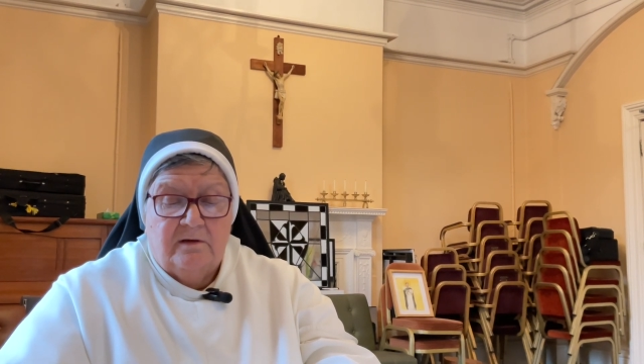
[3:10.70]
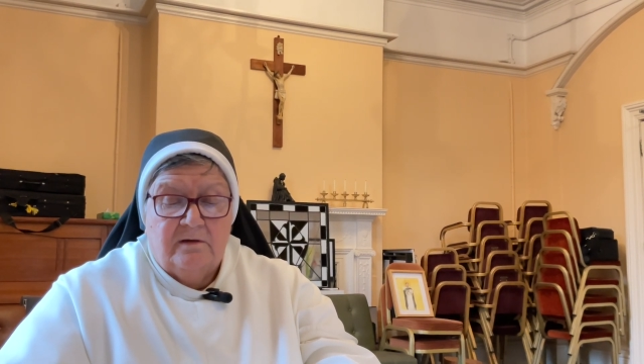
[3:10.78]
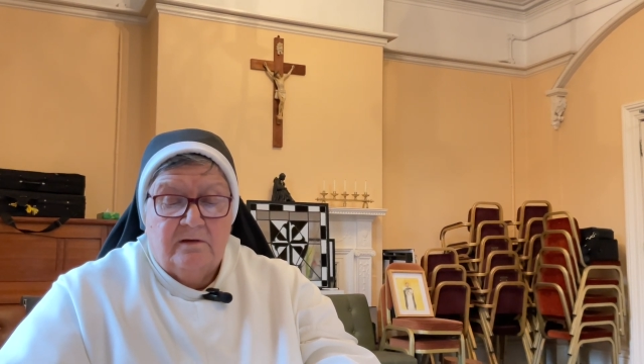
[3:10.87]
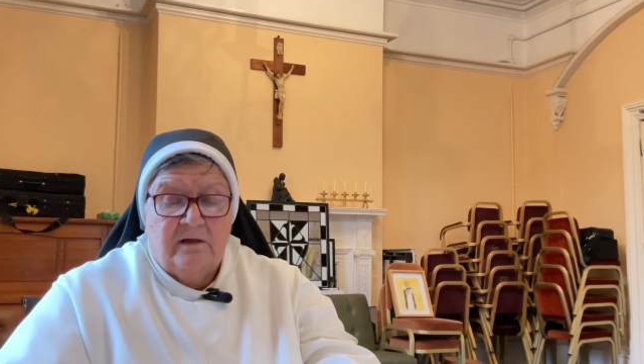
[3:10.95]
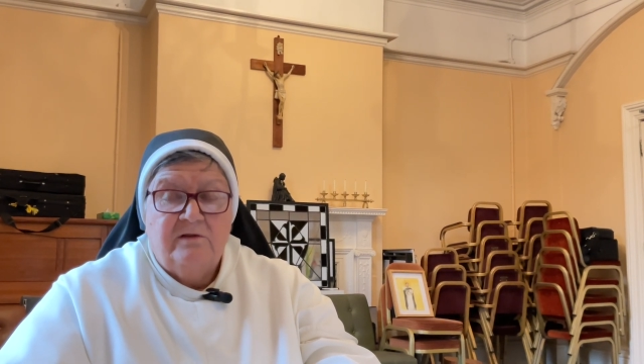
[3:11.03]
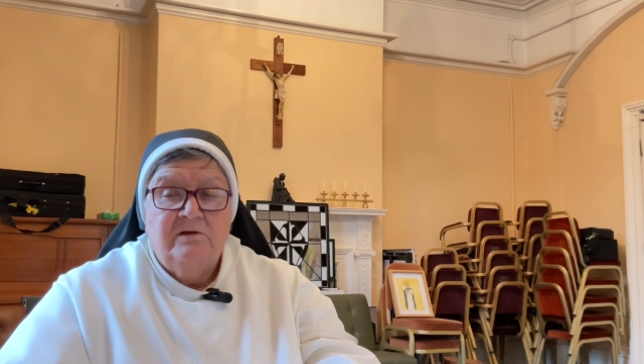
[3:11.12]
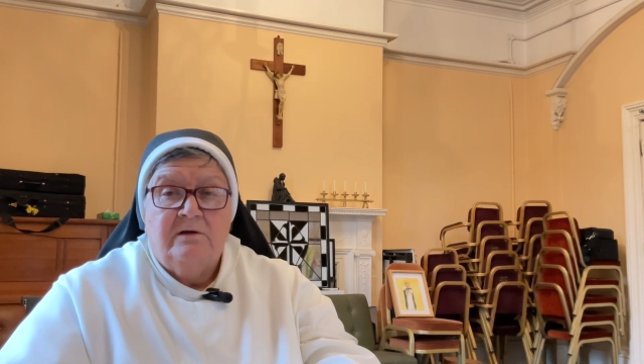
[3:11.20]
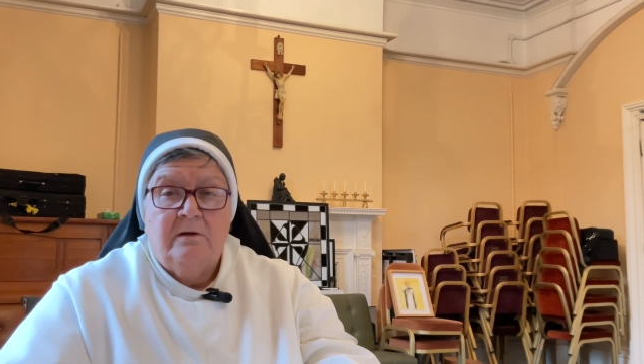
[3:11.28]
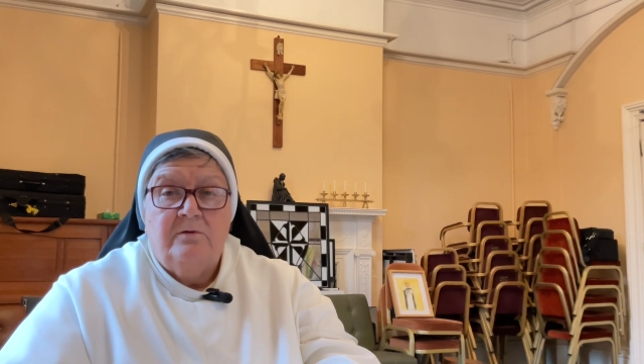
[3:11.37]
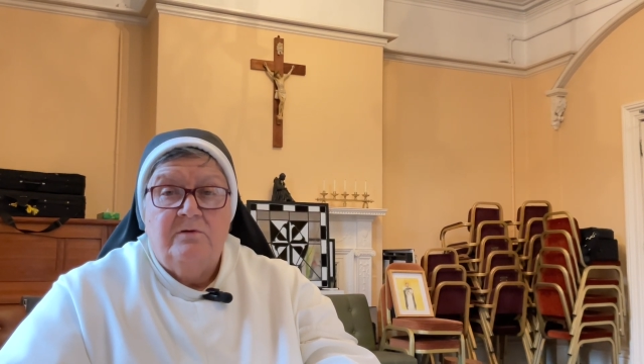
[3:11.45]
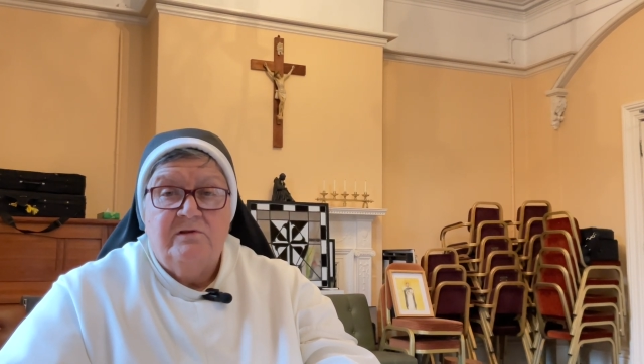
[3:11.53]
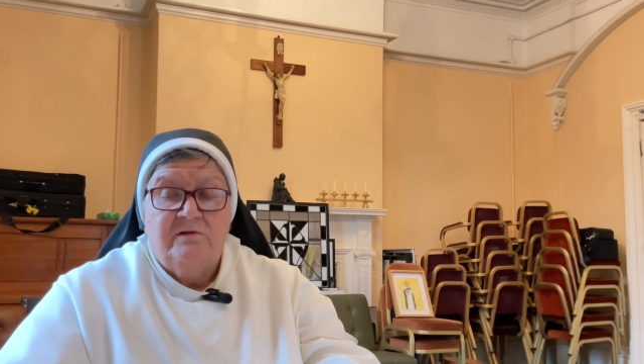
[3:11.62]
I'd like to
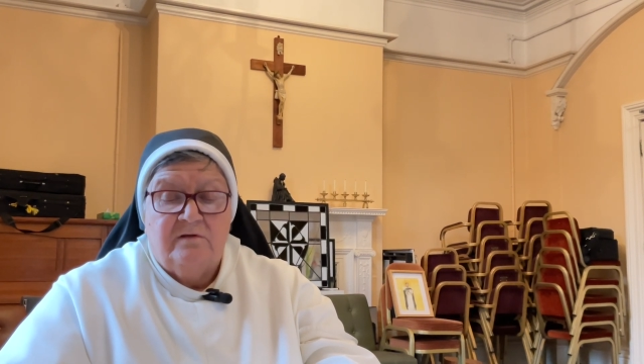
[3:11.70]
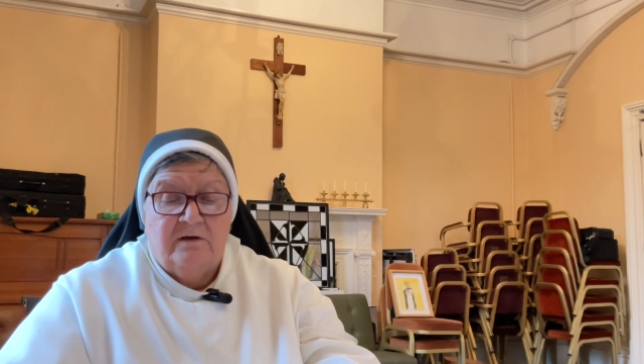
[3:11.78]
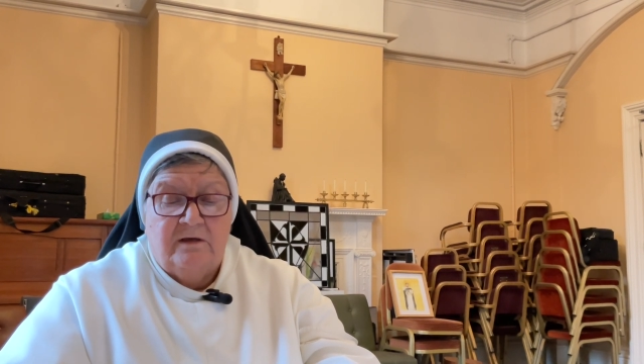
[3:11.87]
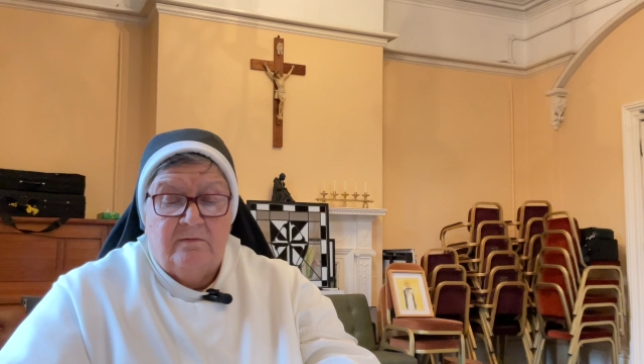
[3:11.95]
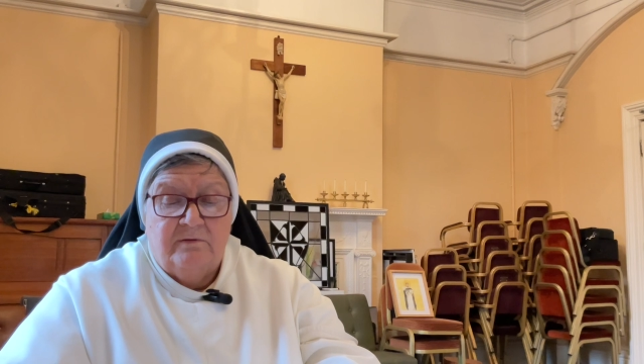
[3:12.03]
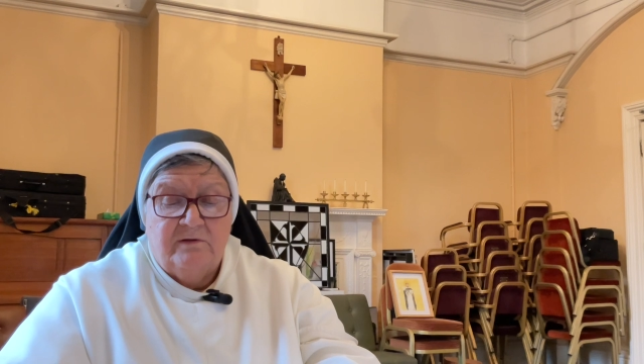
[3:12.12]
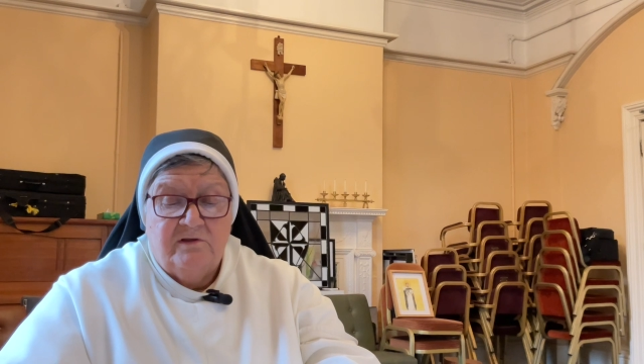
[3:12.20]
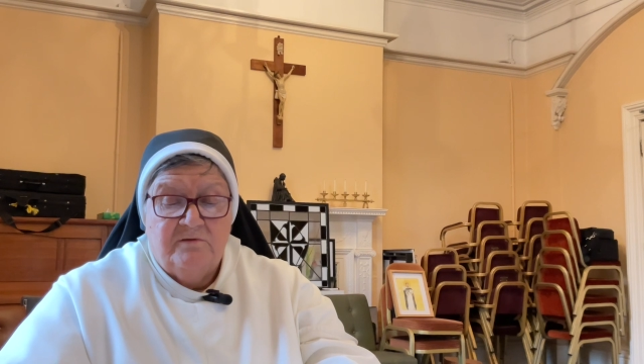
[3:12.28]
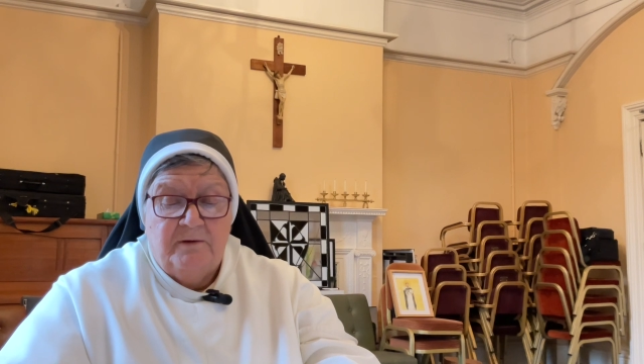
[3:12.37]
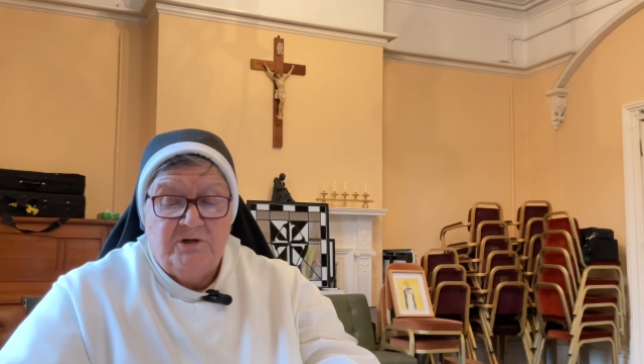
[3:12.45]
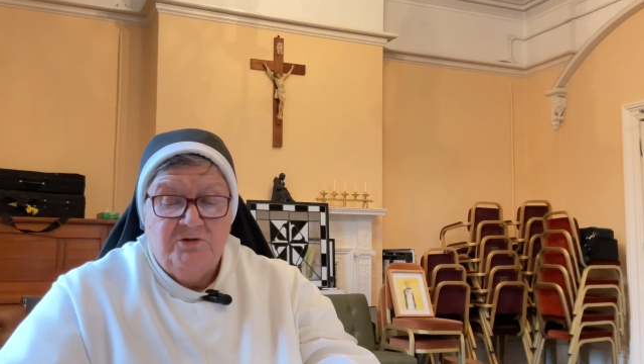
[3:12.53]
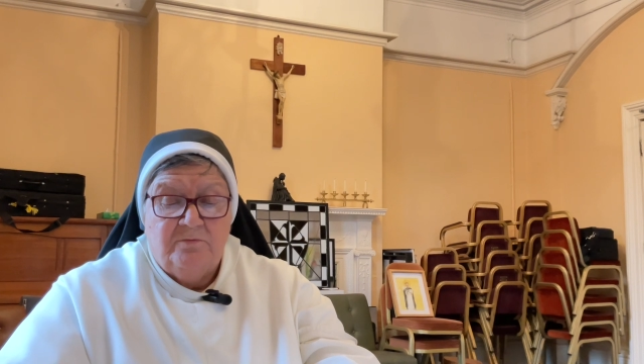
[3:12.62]
close today with a
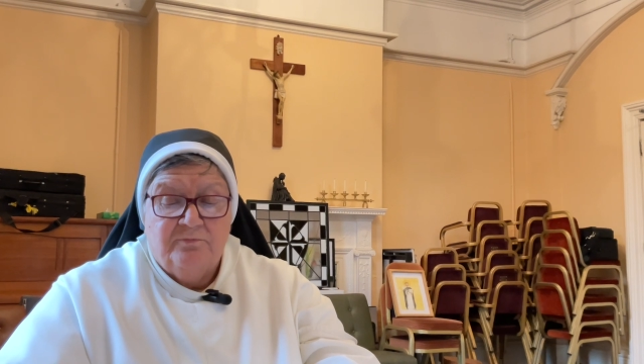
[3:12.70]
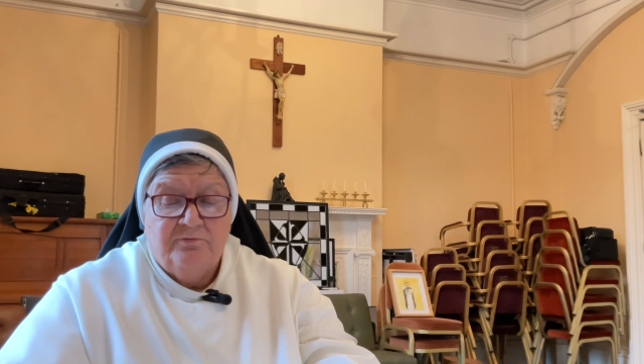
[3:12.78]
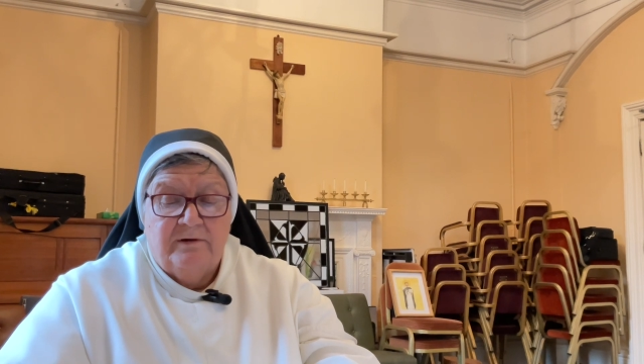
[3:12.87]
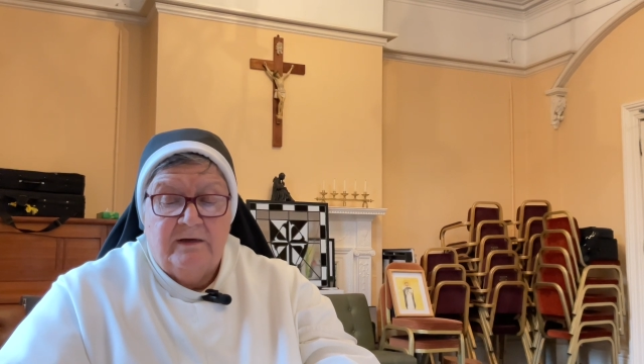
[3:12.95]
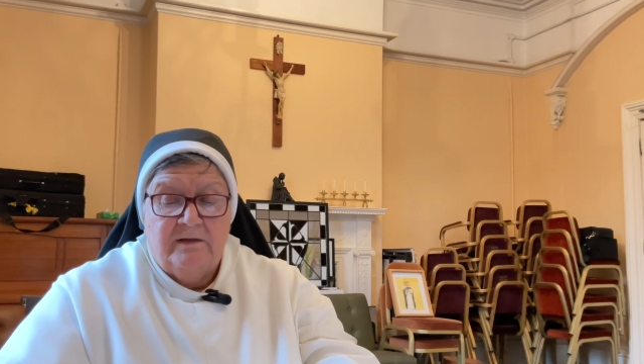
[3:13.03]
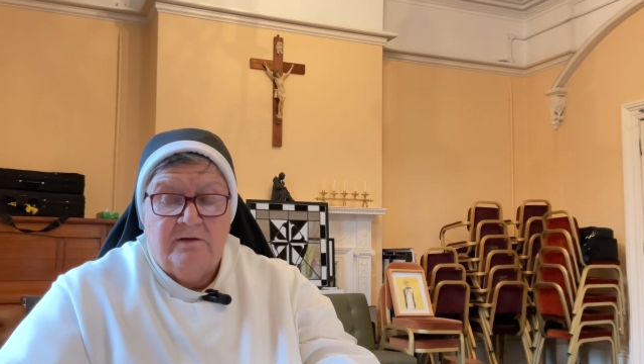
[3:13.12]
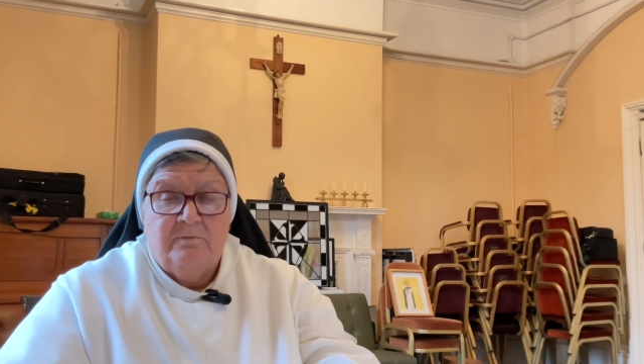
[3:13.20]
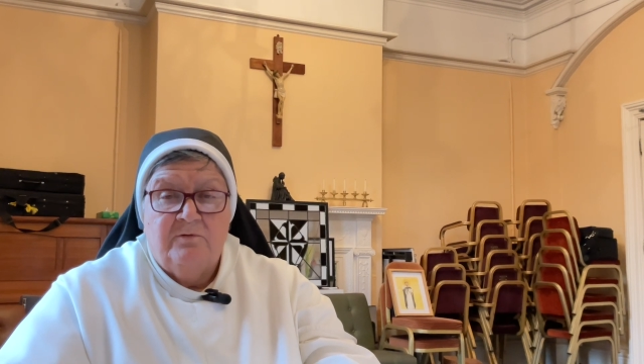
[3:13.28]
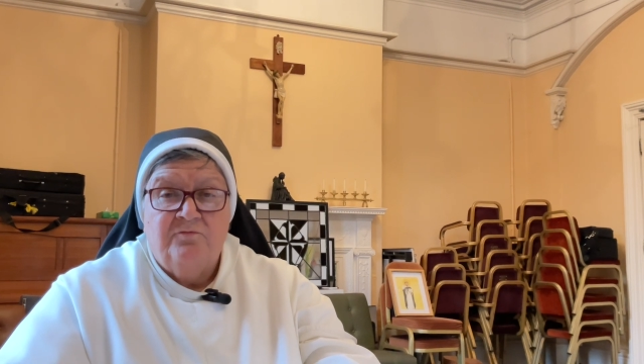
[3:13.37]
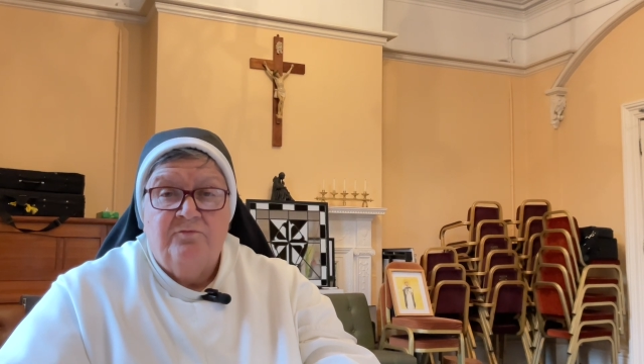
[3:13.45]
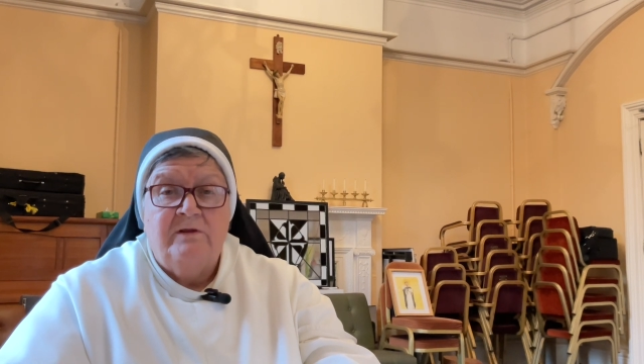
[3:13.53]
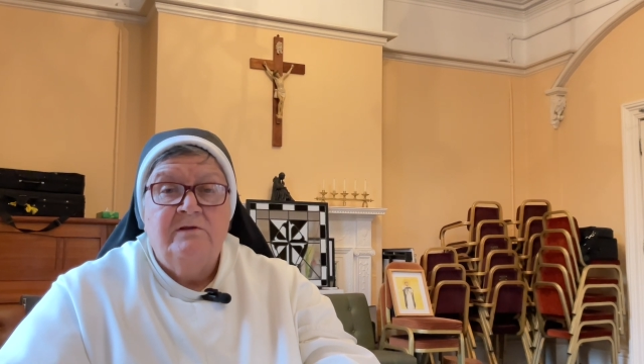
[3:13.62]
special prayer that
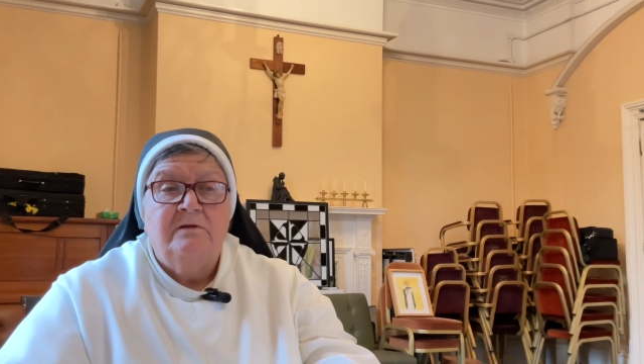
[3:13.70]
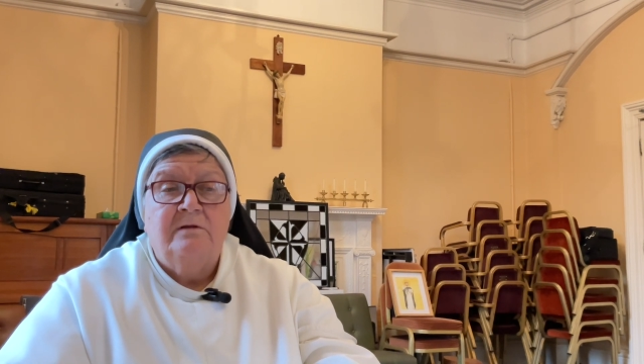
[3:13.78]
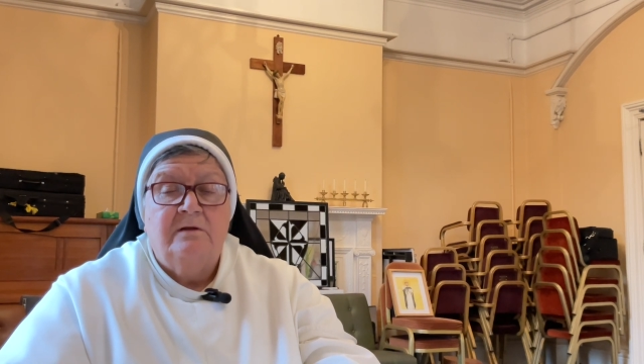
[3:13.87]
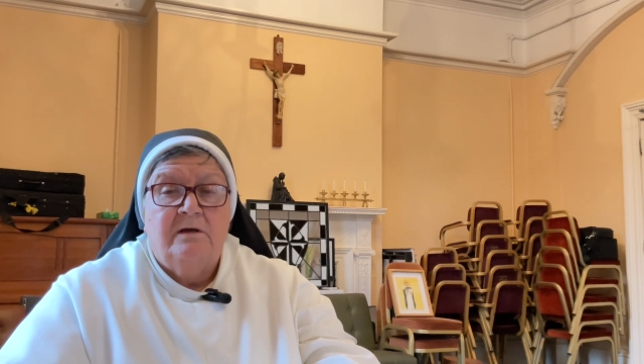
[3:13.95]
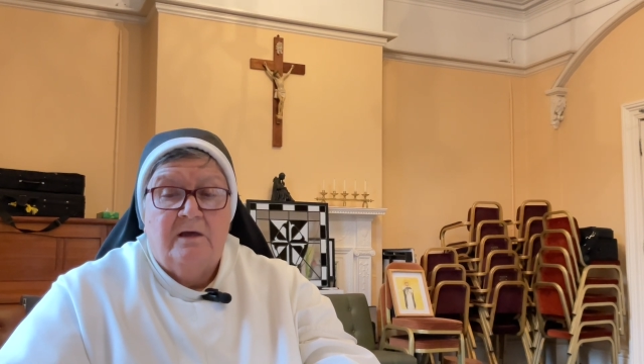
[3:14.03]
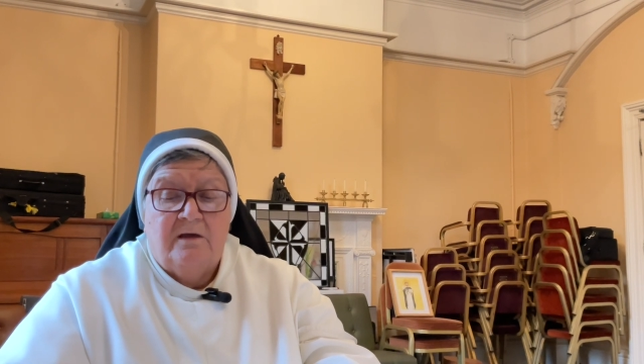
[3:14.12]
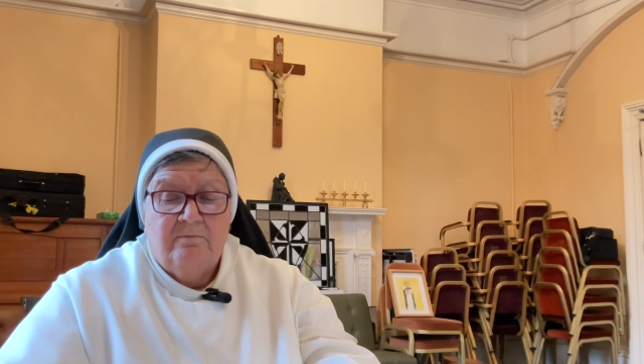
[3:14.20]
was written